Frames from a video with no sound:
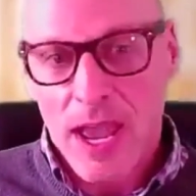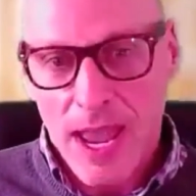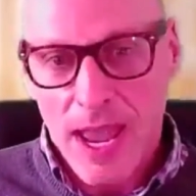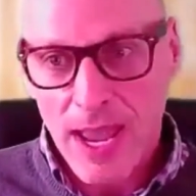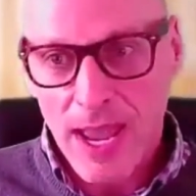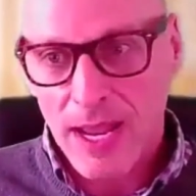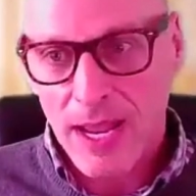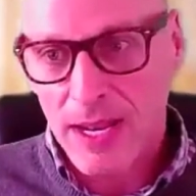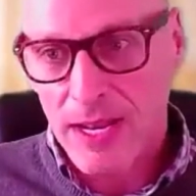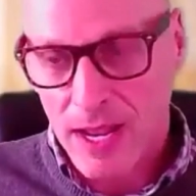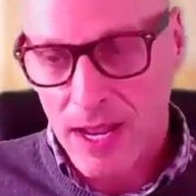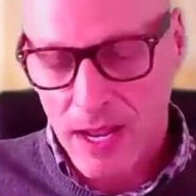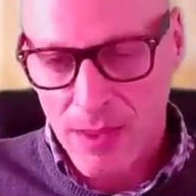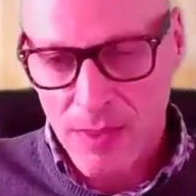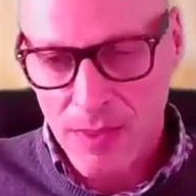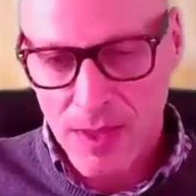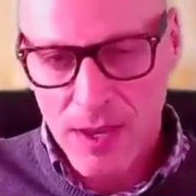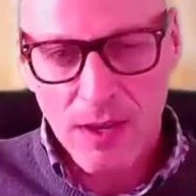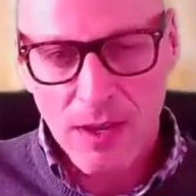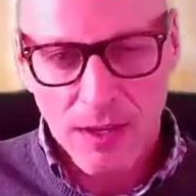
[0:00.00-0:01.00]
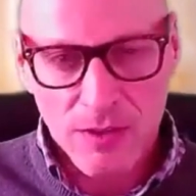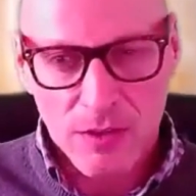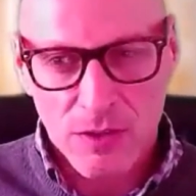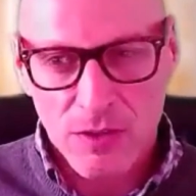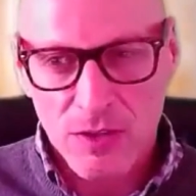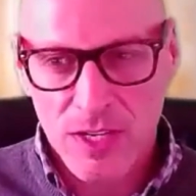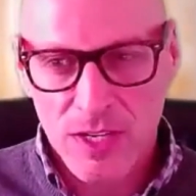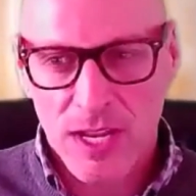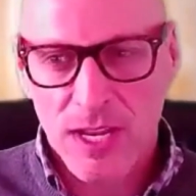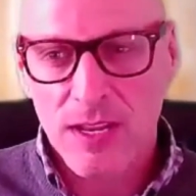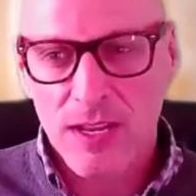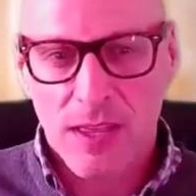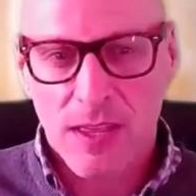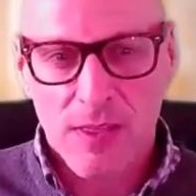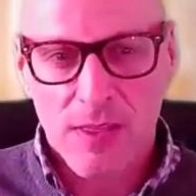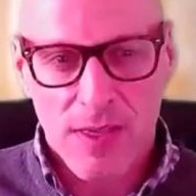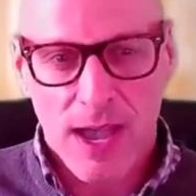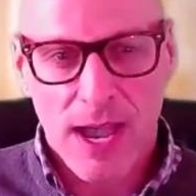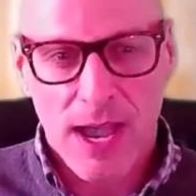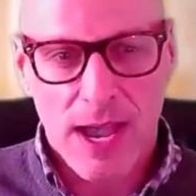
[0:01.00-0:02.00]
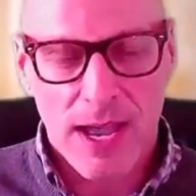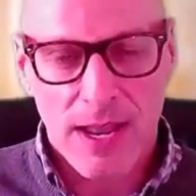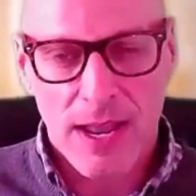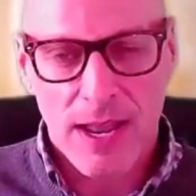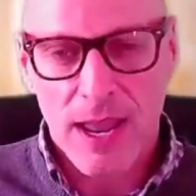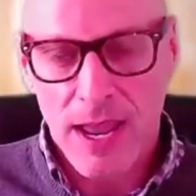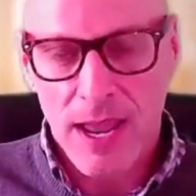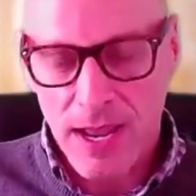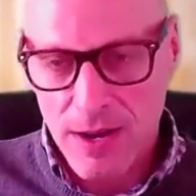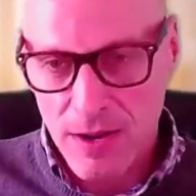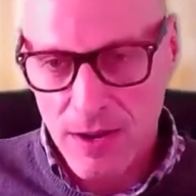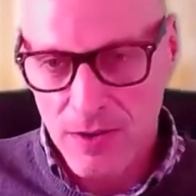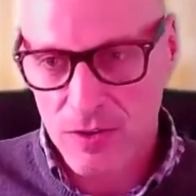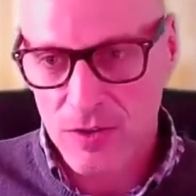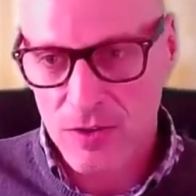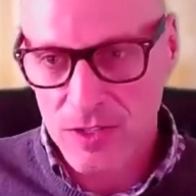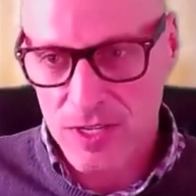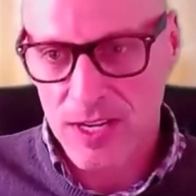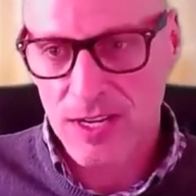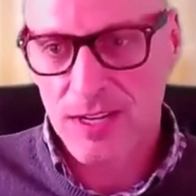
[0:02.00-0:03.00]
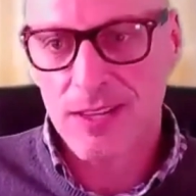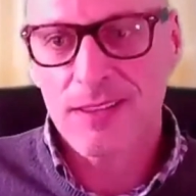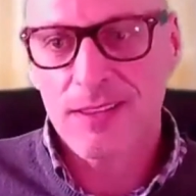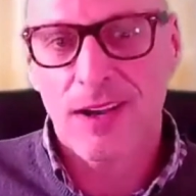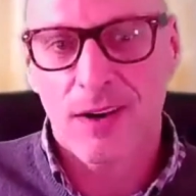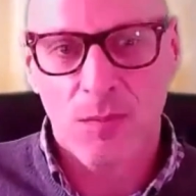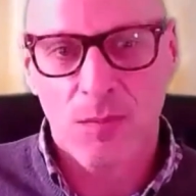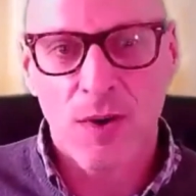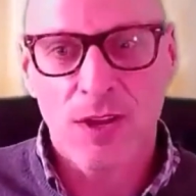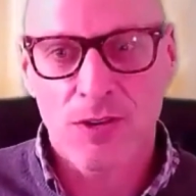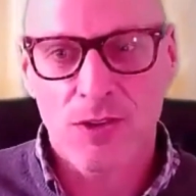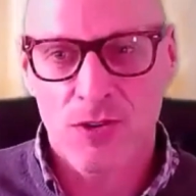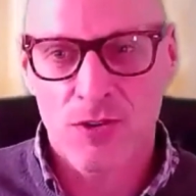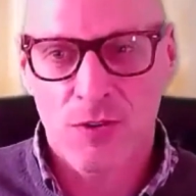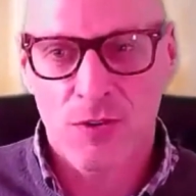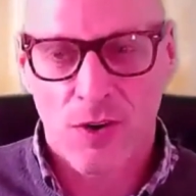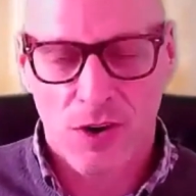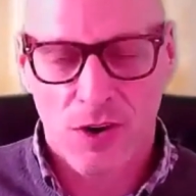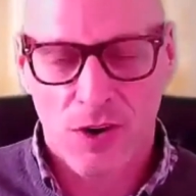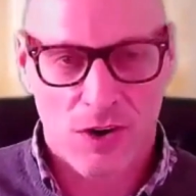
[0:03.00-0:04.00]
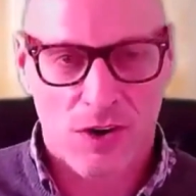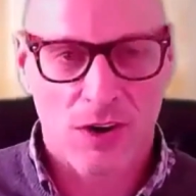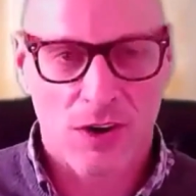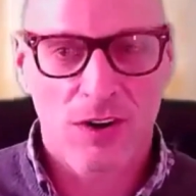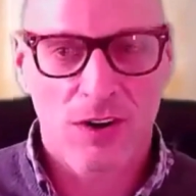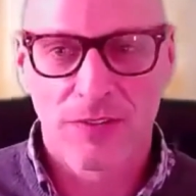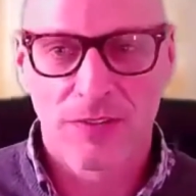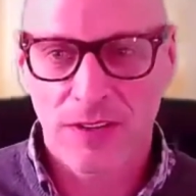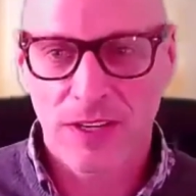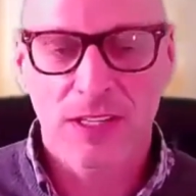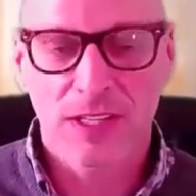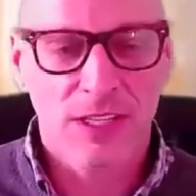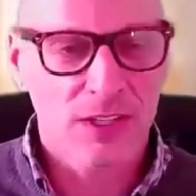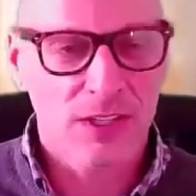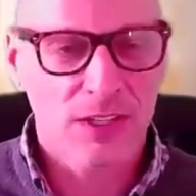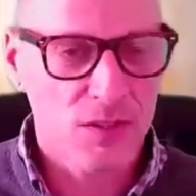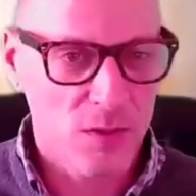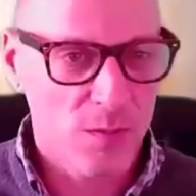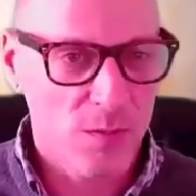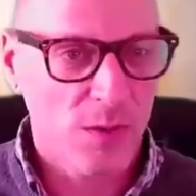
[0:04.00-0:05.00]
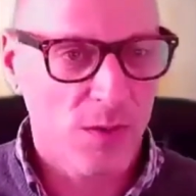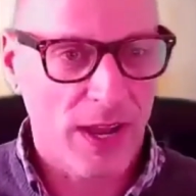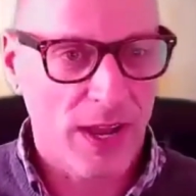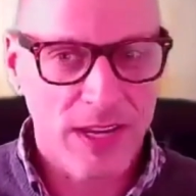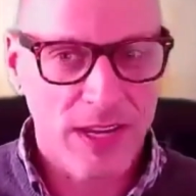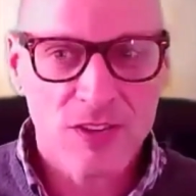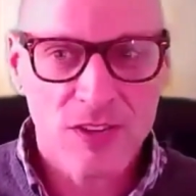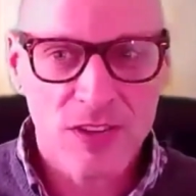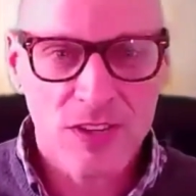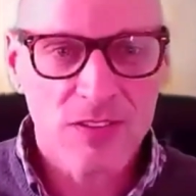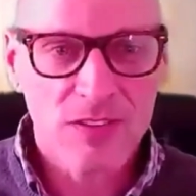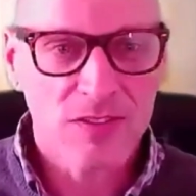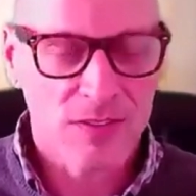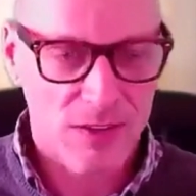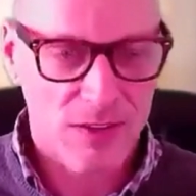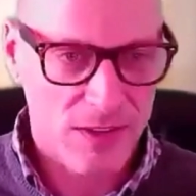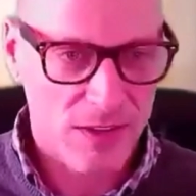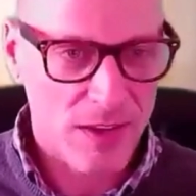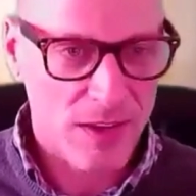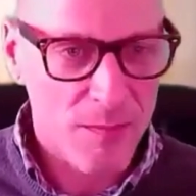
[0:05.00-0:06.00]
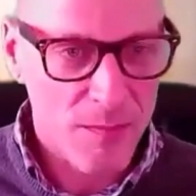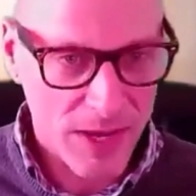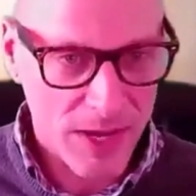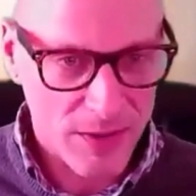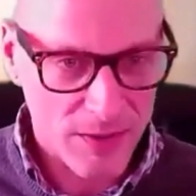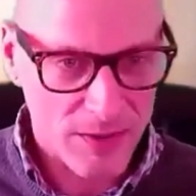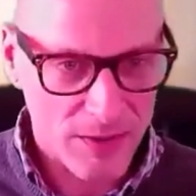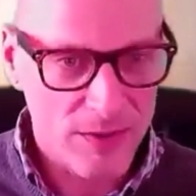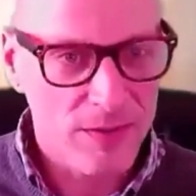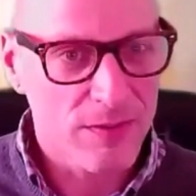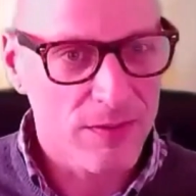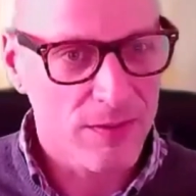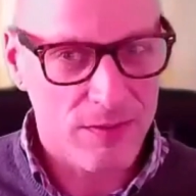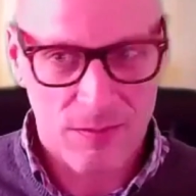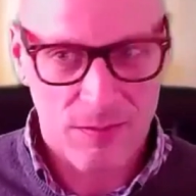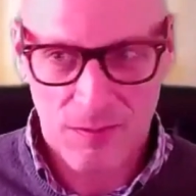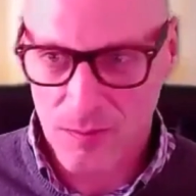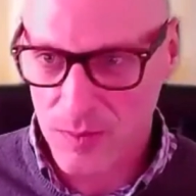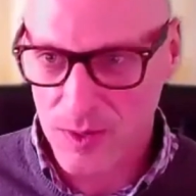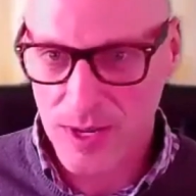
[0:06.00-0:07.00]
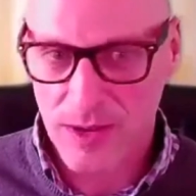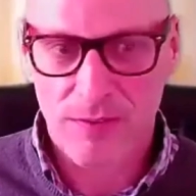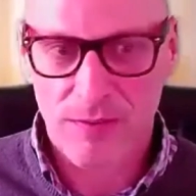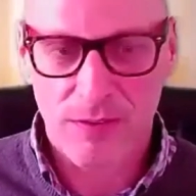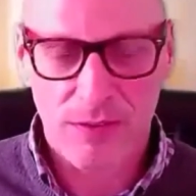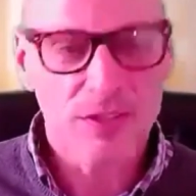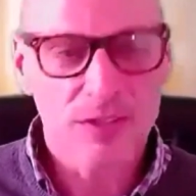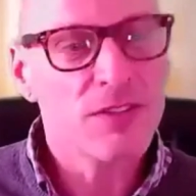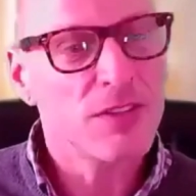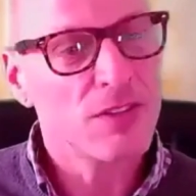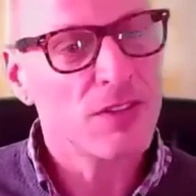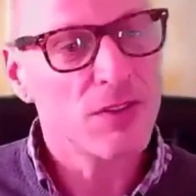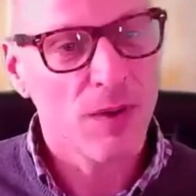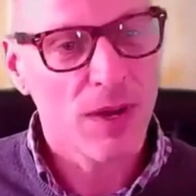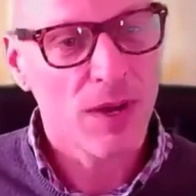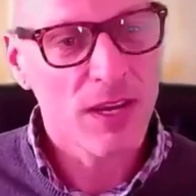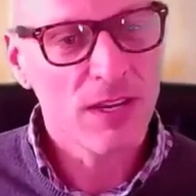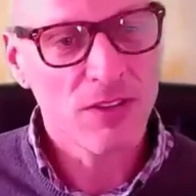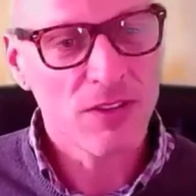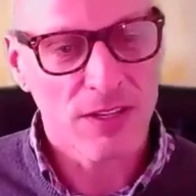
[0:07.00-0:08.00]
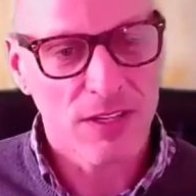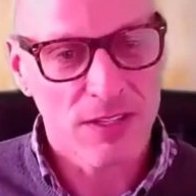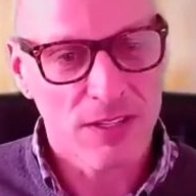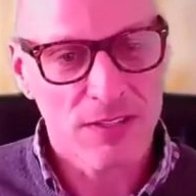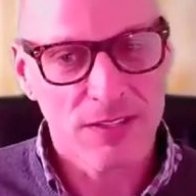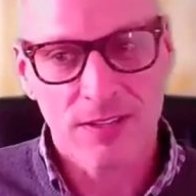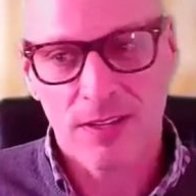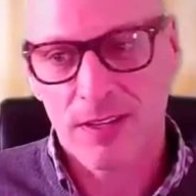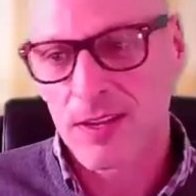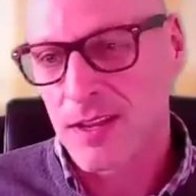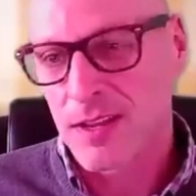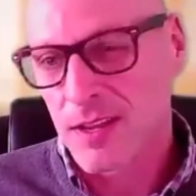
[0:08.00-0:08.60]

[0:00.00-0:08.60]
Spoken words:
And I think understanding that when you are feeling super anxious about whatever a situation is,